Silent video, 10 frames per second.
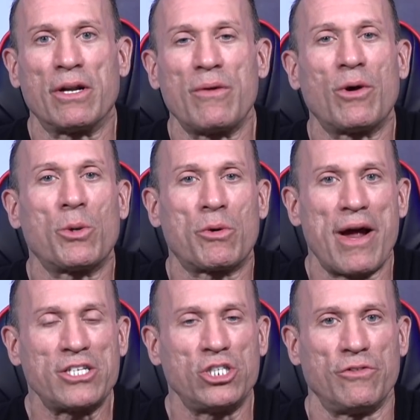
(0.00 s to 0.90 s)
They want to
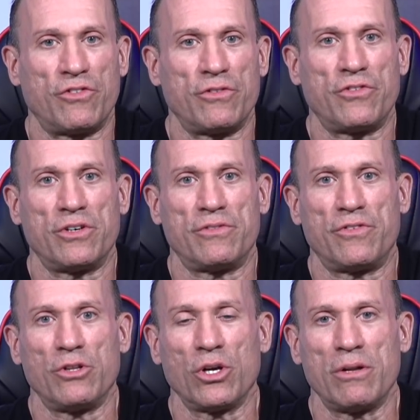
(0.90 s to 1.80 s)
arrest you for
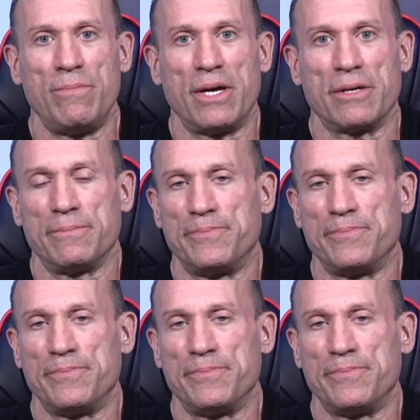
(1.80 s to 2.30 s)
looking big.